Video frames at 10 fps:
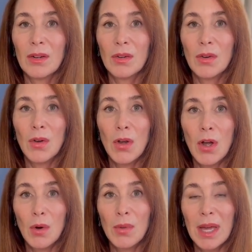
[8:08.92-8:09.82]

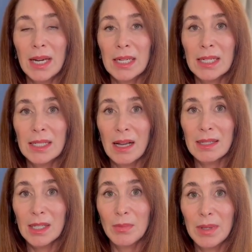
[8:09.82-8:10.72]
know that an
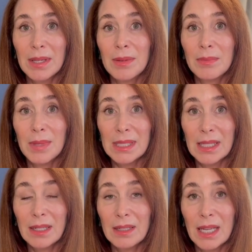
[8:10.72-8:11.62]
endoscopy can miss
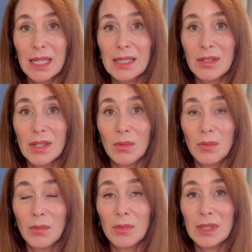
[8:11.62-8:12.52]
it, and it's
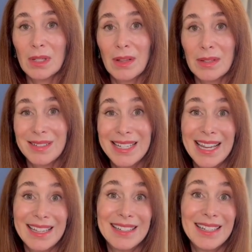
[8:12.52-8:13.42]
not the
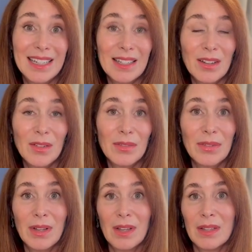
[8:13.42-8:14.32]
technique
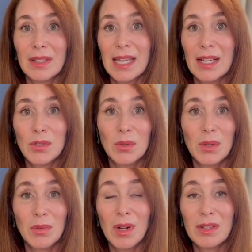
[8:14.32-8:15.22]
of the
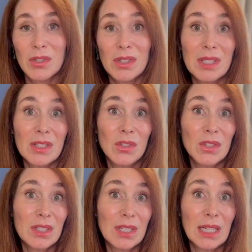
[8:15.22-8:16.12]
gastroenterologist, it's
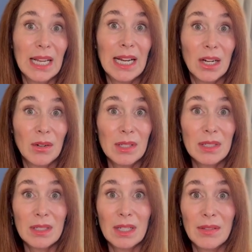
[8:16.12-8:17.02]
just
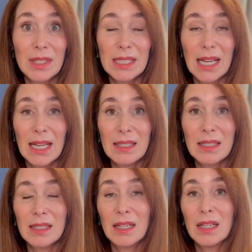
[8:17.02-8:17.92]
inherent in the
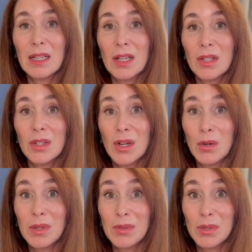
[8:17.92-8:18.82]
test.
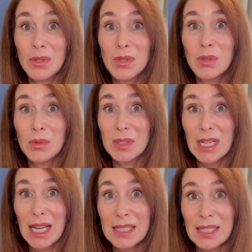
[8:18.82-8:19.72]
Know that the stool
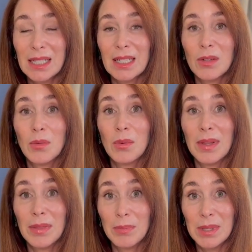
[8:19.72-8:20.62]
testing
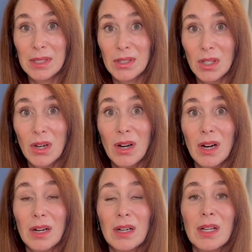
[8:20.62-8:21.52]
with the
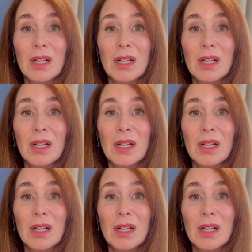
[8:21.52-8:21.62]
PCR